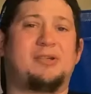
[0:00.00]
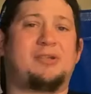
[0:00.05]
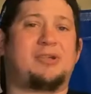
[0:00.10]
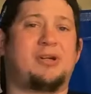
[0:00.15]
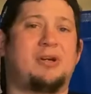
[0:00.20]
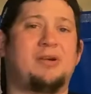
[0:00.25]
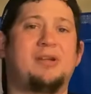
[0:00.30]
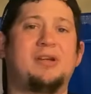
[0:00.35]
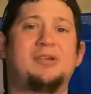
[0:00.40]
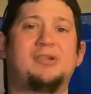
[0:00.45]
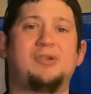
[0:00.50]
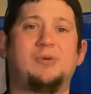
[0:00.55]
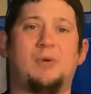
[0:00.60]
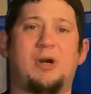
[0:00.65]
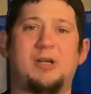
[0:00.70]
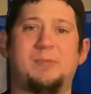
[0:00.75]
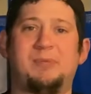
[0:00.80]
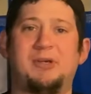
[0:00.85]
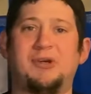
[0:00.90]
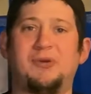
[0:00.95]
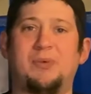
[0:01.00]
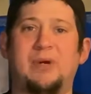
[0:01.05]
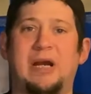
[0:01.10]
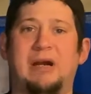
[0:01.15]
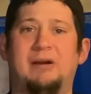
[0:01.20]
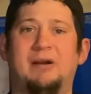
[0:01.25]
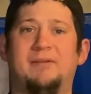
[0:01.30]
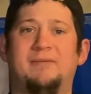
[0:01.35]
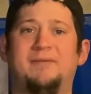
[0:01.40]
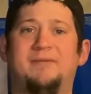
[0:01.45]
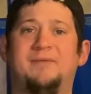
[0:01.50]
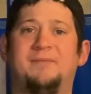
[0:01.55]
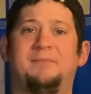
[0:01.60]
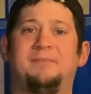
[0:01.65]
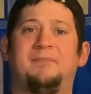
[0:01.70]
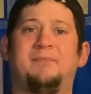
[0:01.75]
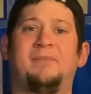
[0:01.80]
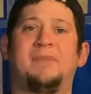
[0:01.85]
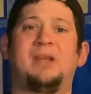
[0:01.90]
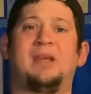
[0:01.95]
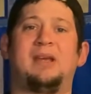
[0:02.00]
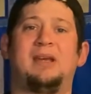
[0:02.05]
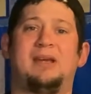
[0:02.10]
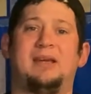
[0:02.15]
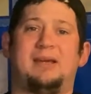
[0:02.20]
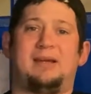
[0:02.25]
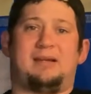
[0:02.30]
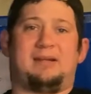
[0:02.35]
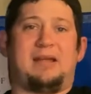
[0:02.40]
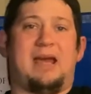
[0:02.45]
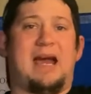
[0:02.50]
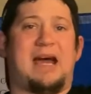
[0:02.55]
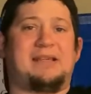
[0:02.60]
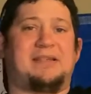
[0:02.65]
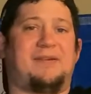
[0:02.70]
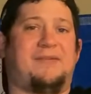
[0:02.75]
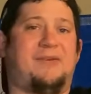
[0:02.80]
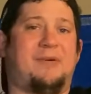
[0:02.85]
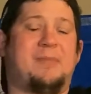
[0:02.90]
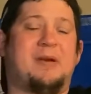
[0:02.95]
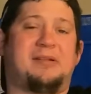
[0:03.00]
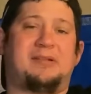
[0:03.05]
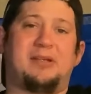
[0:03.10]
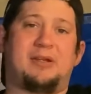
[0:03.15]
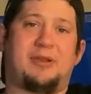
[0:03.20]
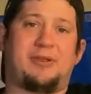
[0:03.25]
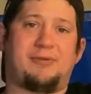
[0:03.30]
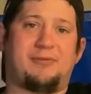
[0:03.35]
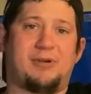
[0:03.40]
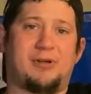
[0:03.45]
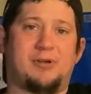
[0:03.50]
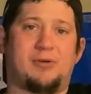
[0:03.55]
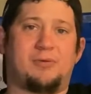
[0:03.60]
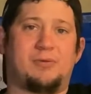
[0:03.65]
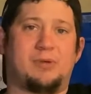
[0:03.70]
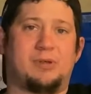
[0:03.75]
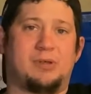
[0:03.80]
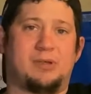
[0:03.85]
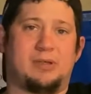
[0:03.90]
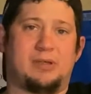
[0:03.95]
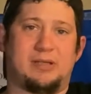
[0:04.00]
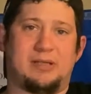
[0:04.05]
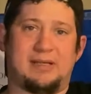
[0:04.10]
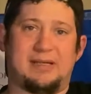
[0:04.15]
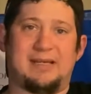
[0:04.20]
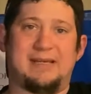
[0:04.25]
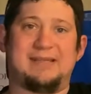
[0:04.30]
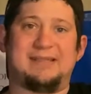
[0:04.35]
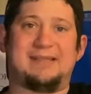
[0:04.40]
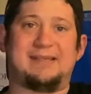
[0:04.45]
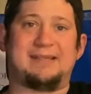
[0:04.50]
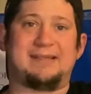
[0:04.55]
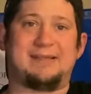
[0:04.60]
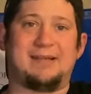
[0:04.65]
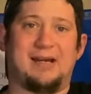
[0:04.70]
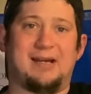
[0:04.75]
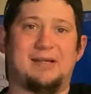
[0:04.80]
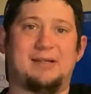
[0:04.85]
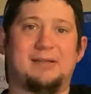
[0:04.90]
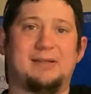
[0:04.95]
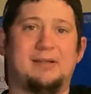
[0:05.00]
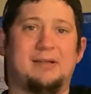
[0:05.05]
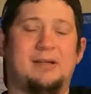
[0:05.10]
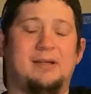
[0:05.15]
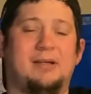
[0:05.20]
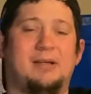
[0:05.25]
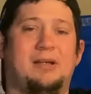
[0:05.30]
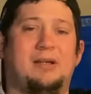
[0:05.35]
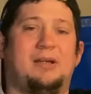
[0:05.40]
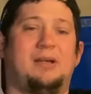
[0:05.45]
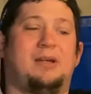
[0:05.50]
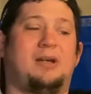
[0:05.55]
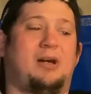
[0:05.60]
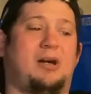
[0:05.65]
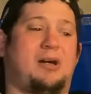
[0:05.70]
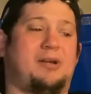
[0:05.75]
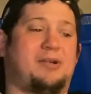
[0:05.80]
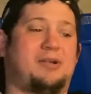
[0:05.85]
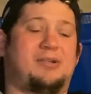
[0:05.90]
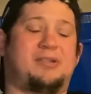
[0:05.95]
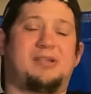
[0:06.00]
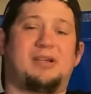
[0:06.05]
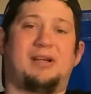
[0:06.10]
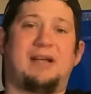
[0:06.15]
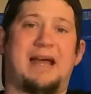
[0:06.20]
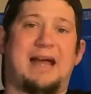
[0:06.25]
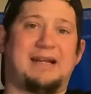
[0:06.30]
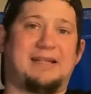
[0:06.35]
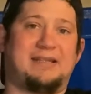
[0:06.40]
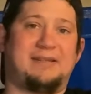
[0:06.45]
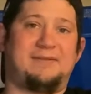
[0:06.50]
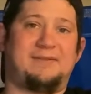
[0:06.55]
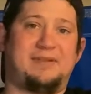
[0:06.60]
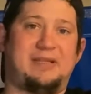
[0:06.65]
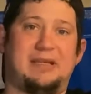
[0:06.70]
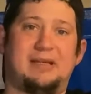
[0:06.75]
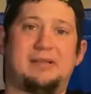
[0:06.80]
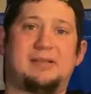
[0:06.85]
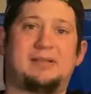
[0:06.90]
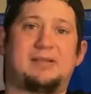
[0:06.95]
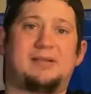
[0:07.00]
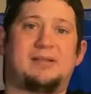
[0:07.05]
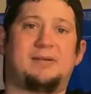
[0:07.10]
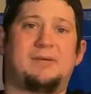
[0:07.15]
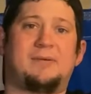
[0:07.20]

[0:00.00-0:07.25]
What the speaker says: certain things you want to be aware of. Has it fermented through? Is it done? Are there still active yeast?